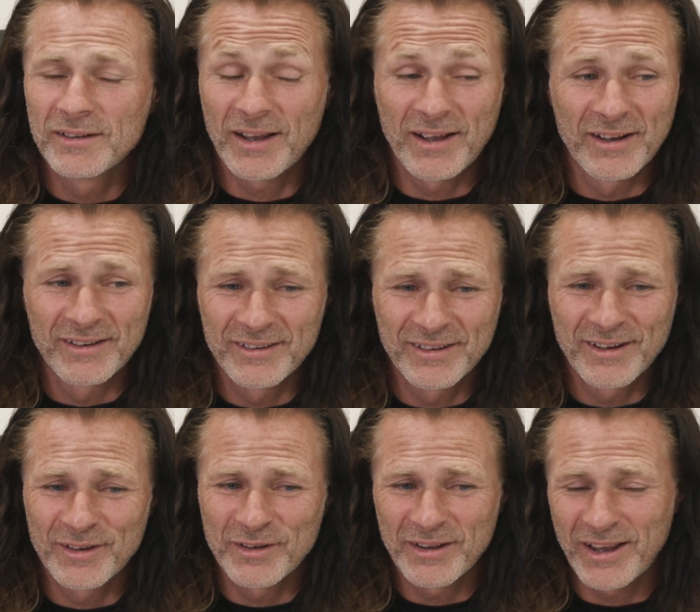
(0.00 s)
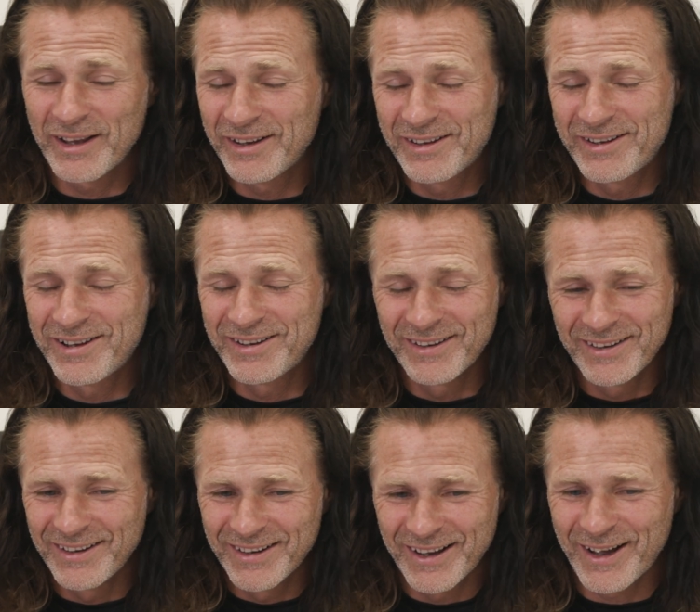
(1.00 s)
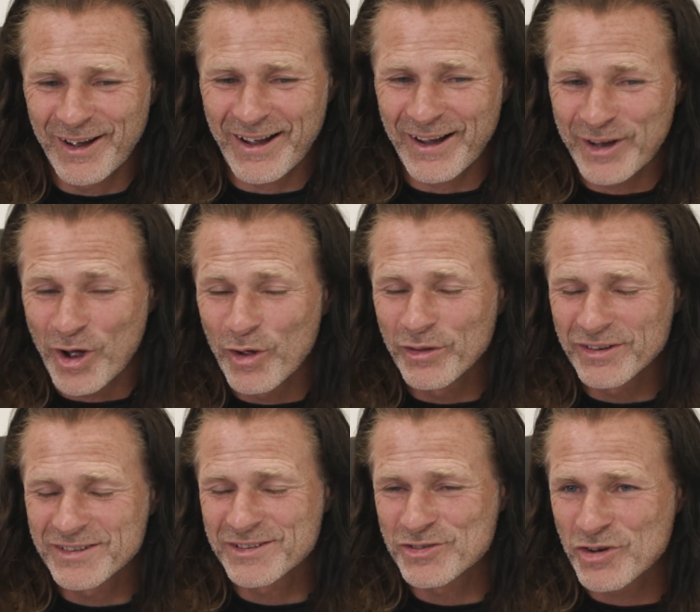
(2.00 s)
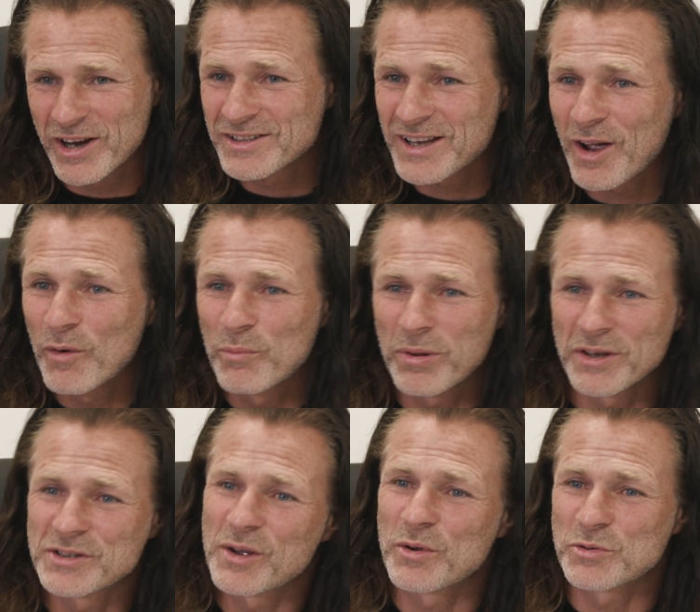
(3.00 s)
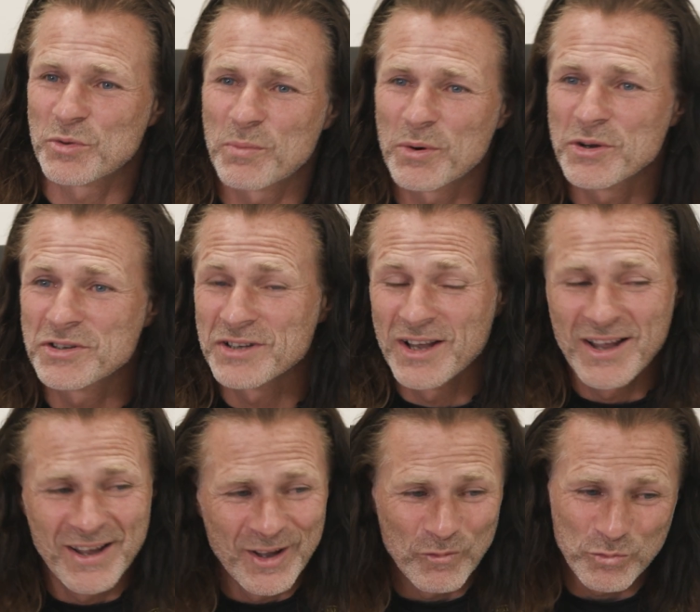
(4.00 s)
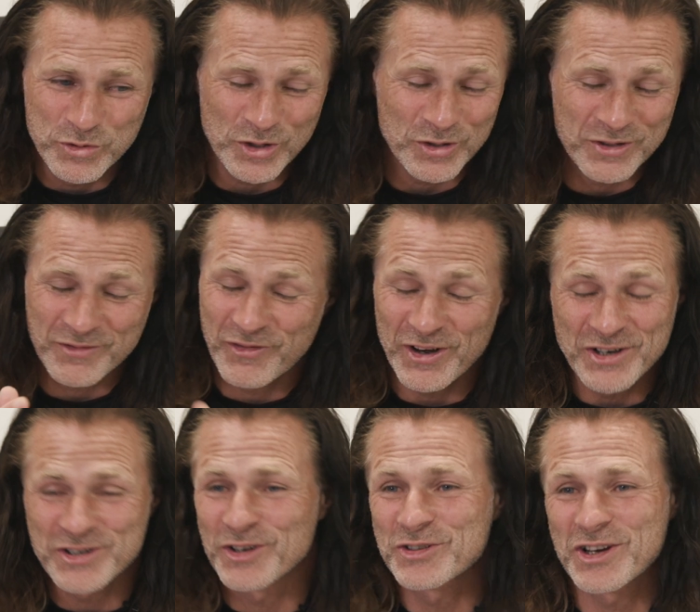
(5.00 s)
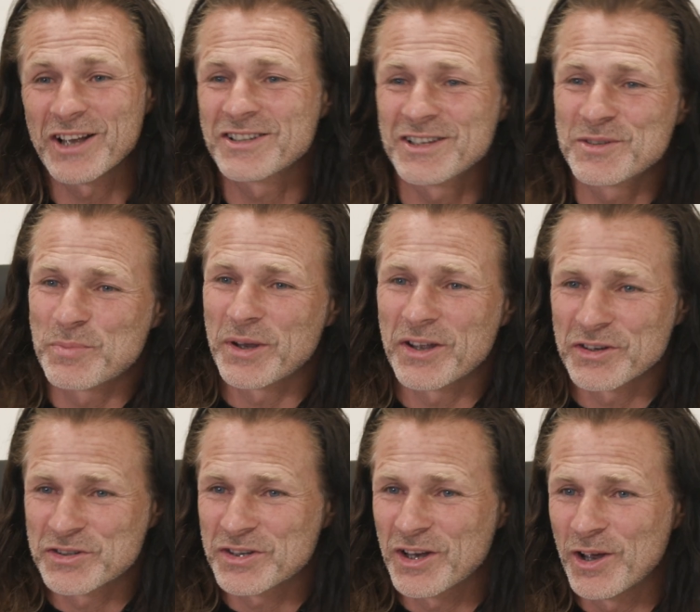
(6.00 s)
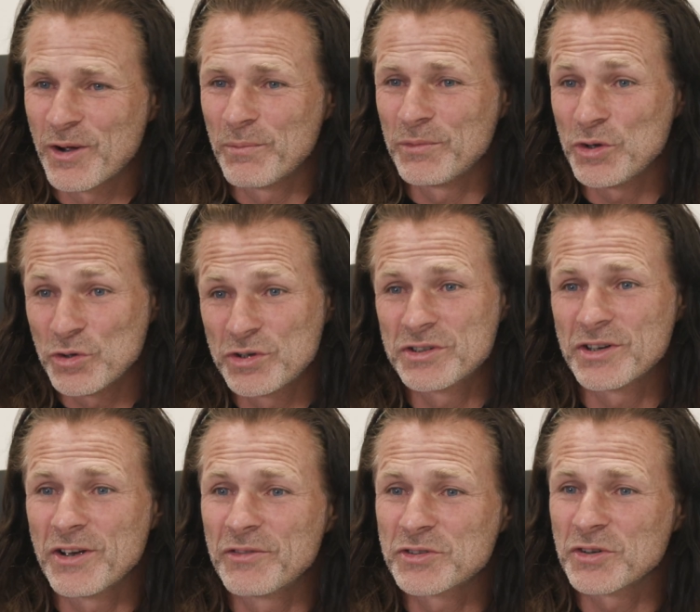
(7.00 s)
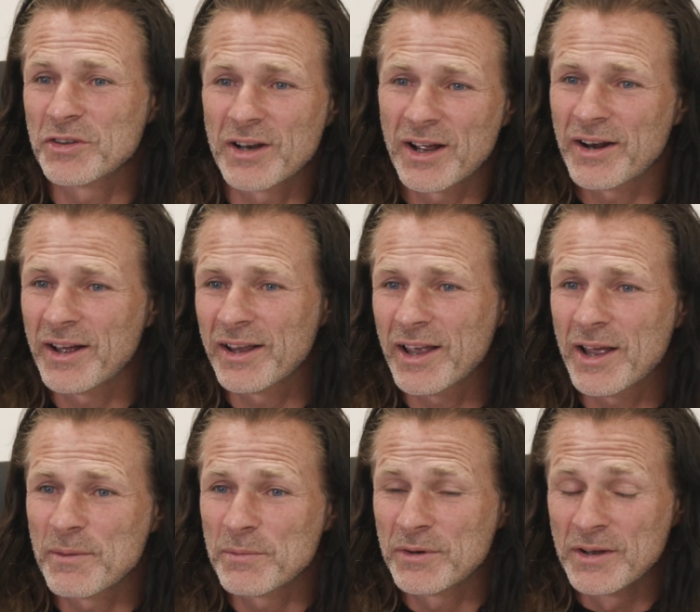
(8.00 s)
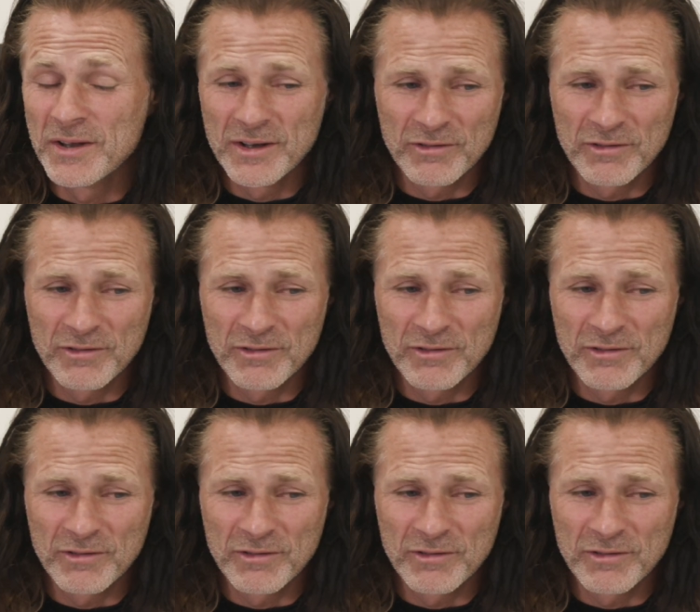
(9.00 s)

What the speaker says: Yeah, like, I can't stress how pleased I was with the boys. Just finish those chances because you deserve something out of that game.